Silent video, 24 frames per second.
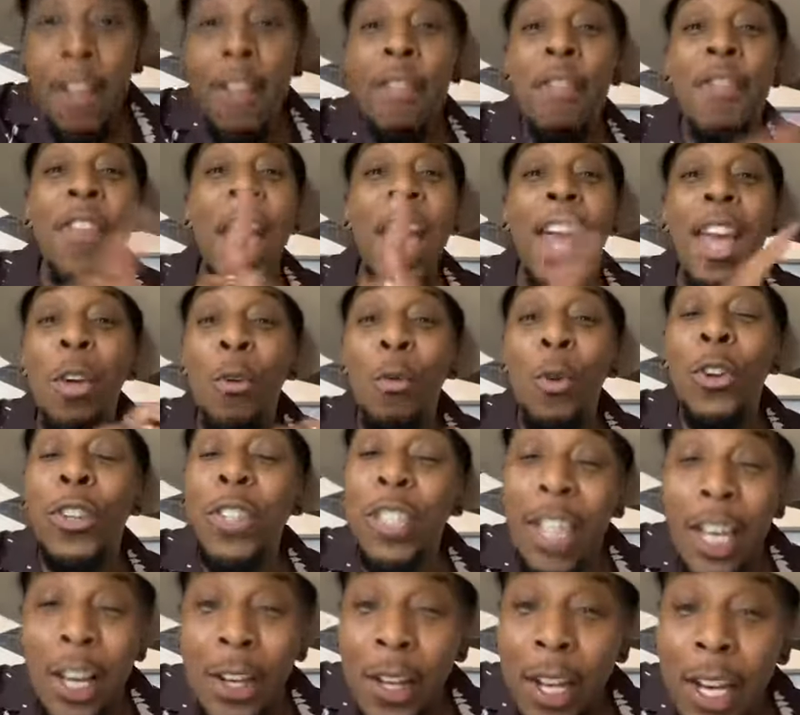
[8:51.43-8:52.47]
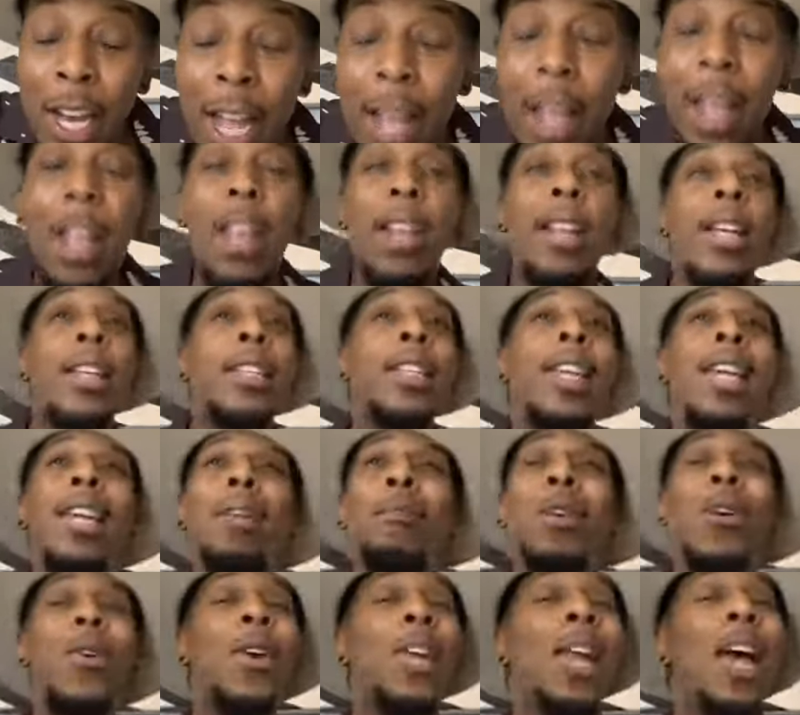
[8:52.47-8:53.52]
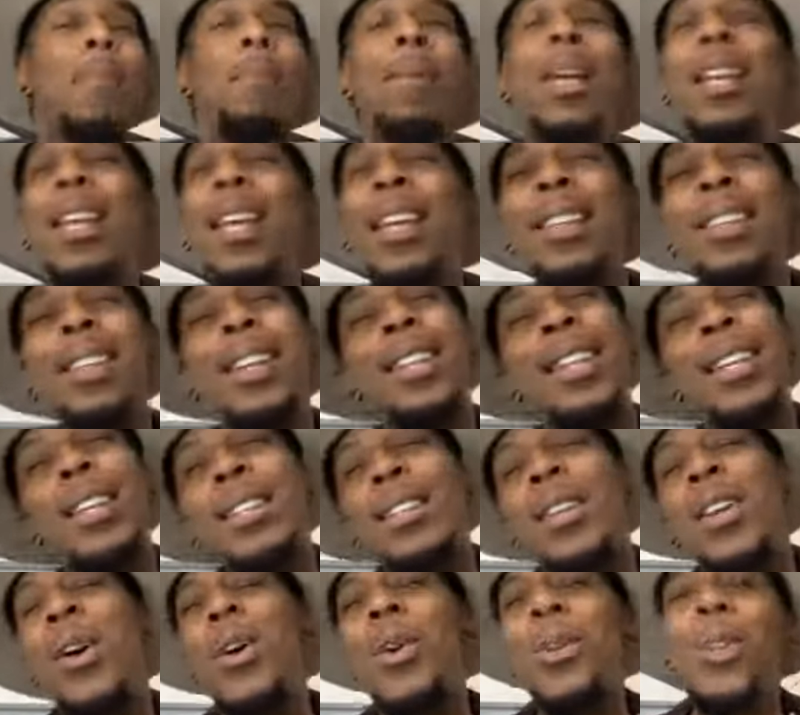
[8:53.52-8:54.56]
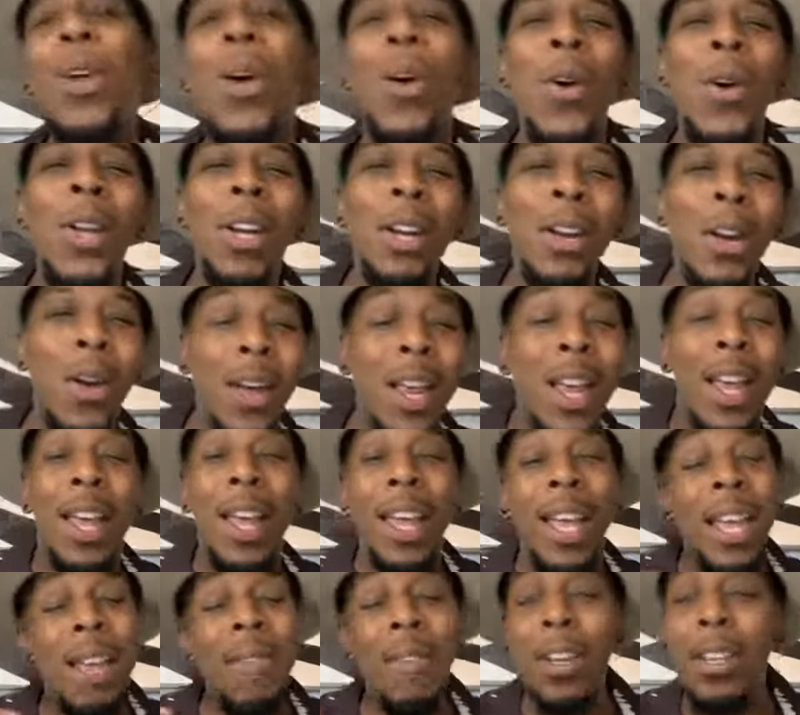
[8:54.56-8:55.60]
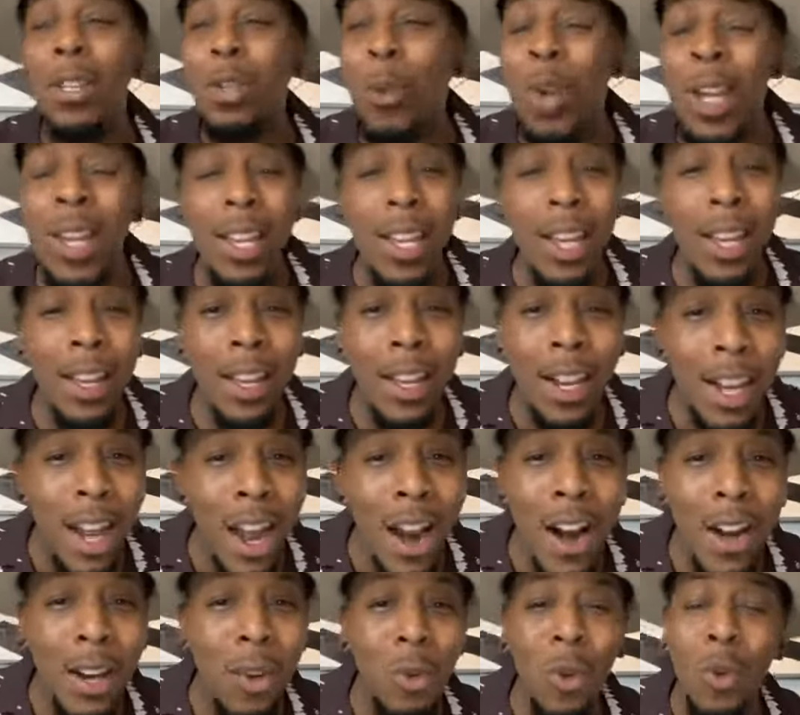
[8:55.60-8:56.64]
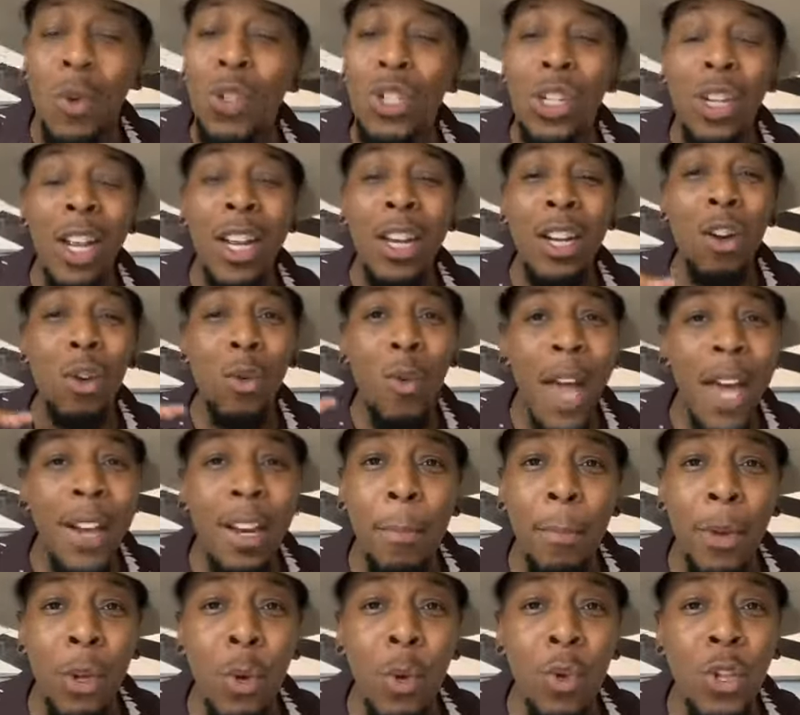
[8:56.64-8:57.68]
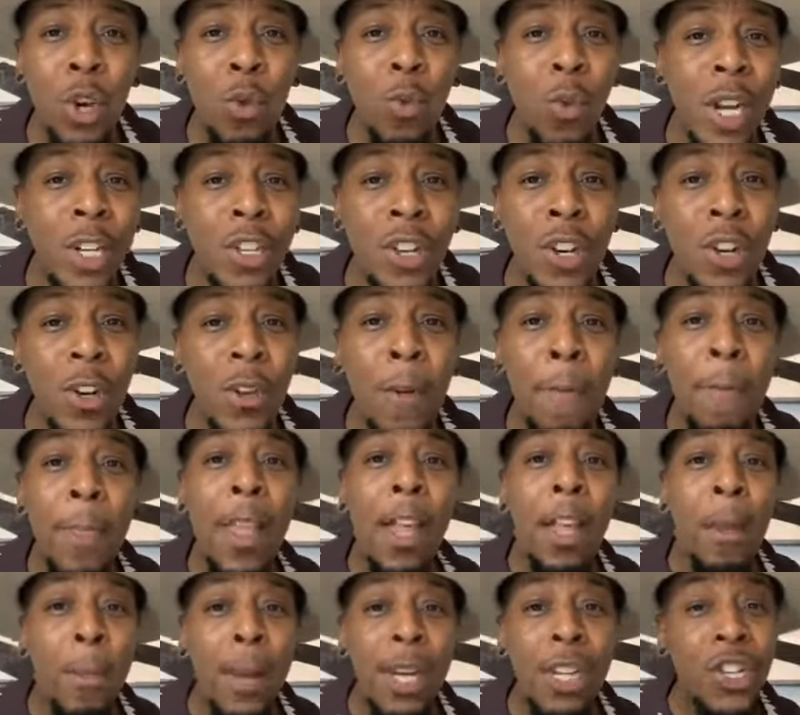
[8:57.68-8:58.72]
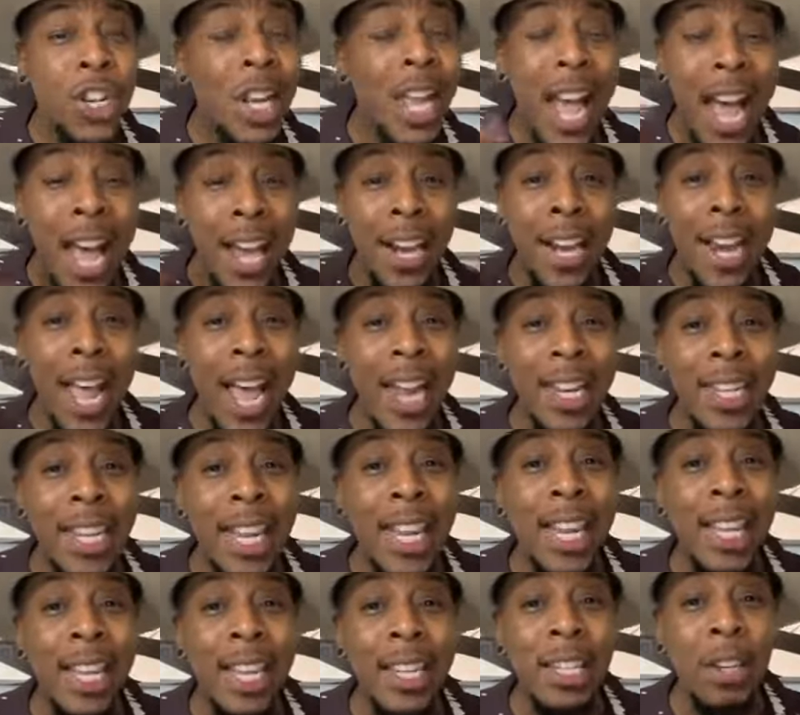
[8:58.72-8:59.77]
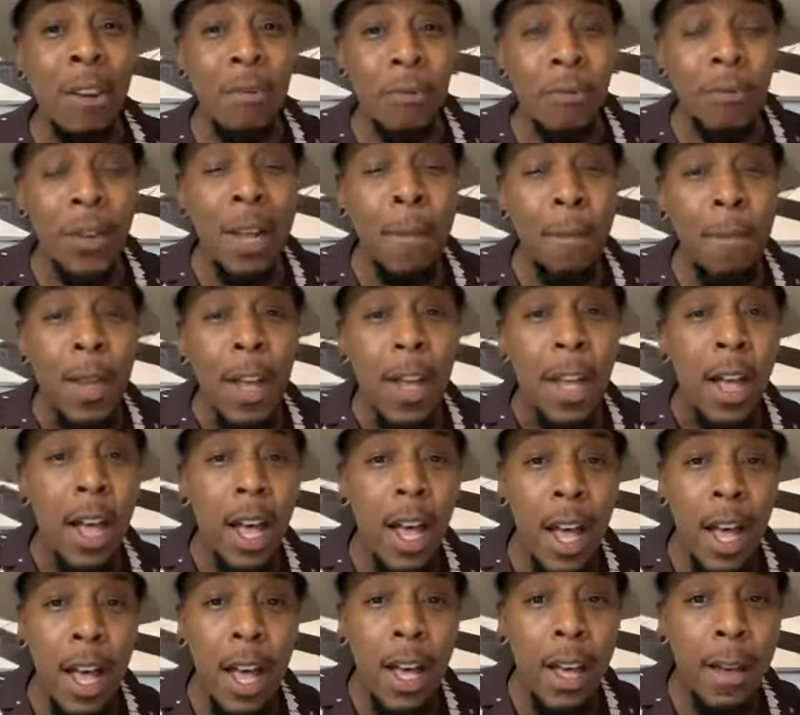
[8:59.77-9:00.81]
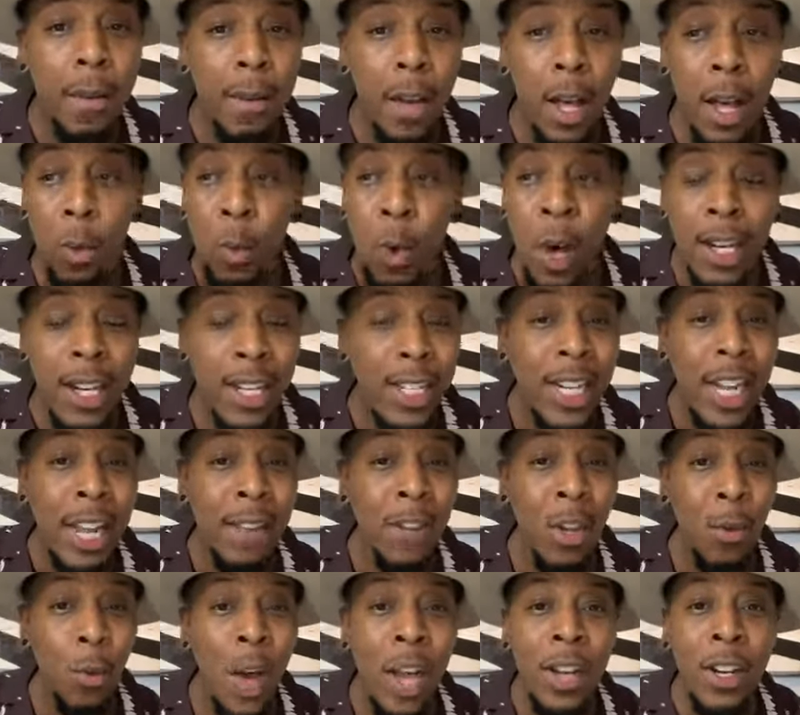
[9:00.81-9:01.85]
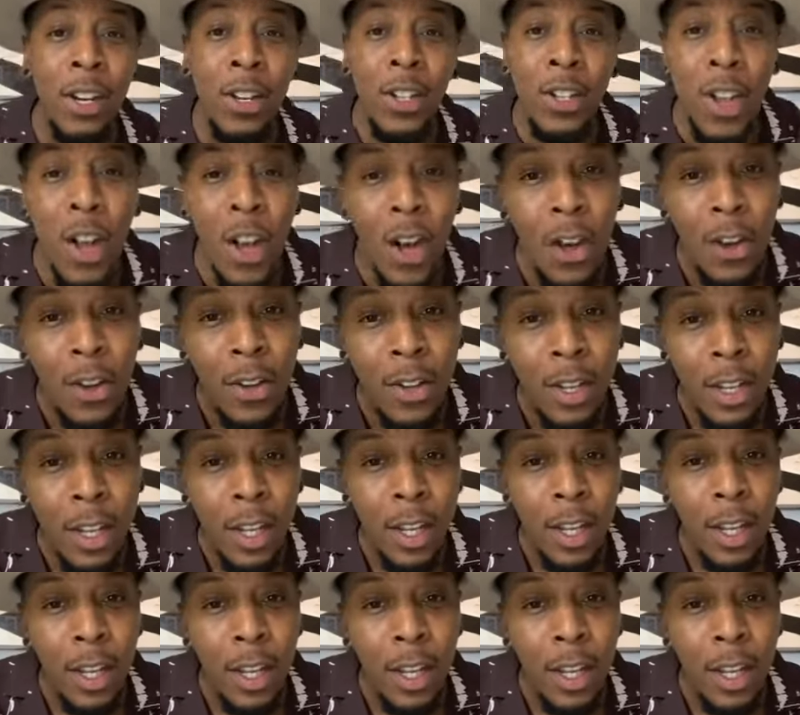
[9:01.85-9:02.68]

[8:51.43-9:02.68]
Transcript: They will tell you that. Let's keep going. I mean, it, the list goes on and on. Even Twinkie Clark, who's incredible, who's original, but she had an idea to flip uh, one of Stevie Wonder's songs.